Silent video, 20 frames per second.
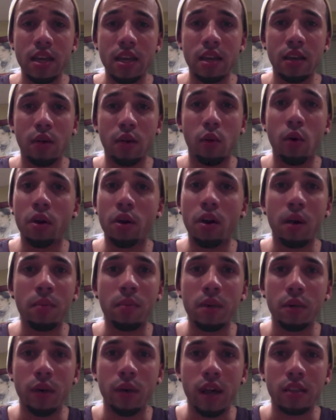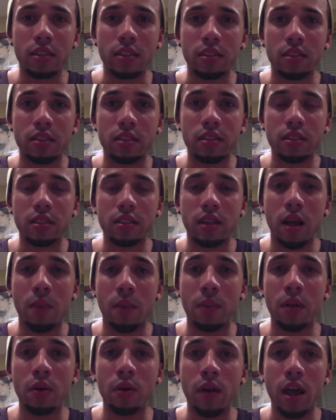What are amino acids?
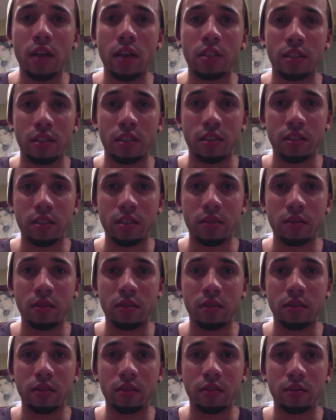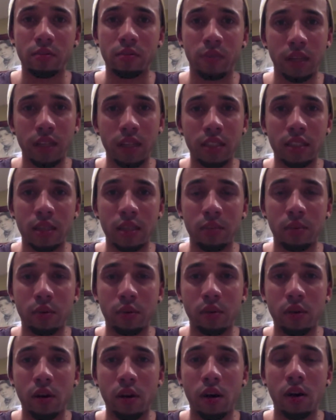Amino acids, plain and simple,
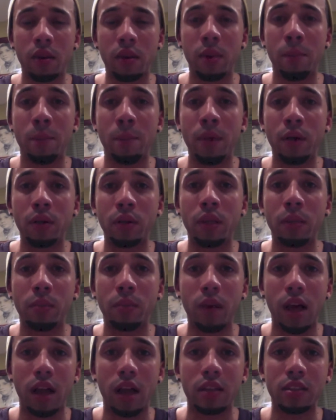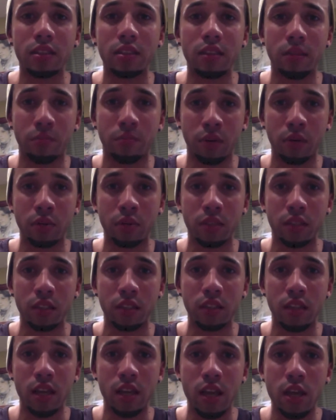are the building blocks of protein.
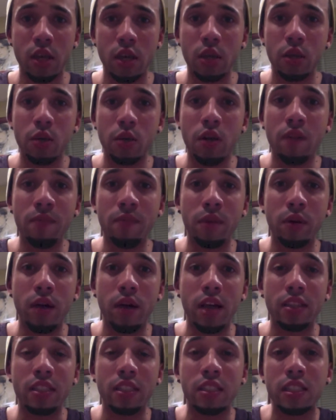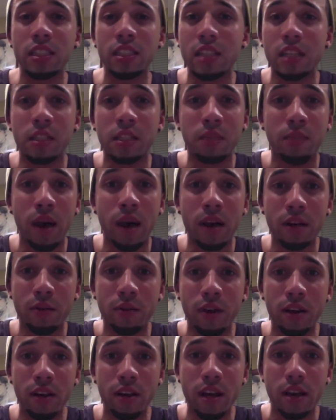You have amino acids inside your body
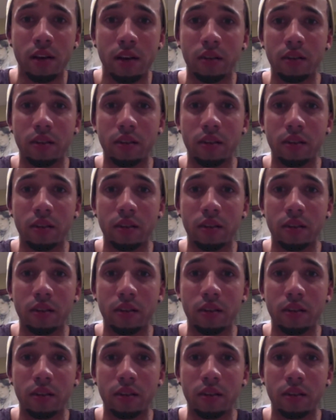right now.